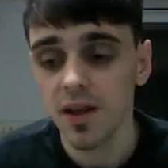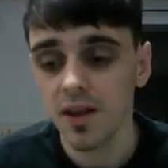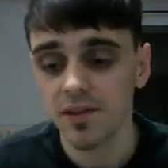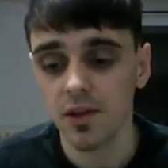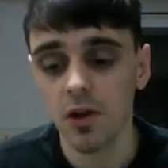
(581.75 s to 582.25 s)

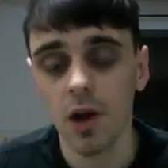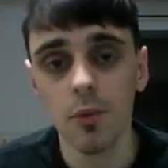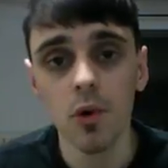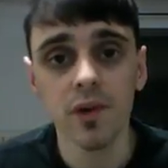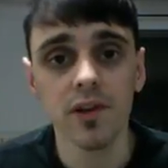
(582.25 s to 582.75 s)
So I'm
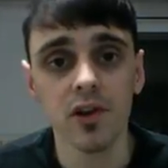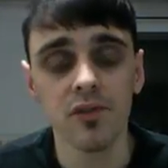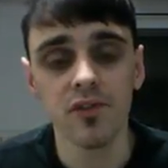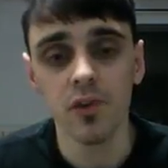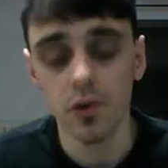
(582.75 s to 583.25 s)
always looking
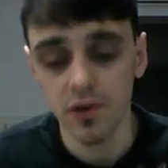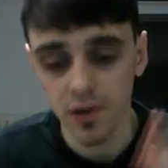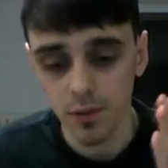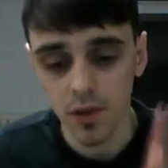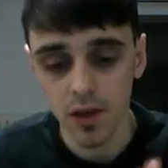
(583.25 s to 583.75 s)
forward,
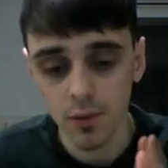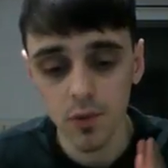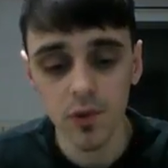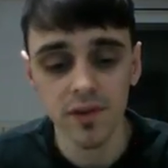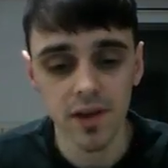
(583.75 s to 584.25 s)
and I'm
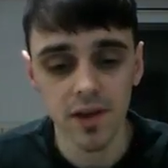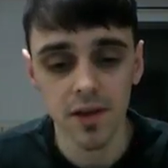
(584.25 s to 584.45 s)
always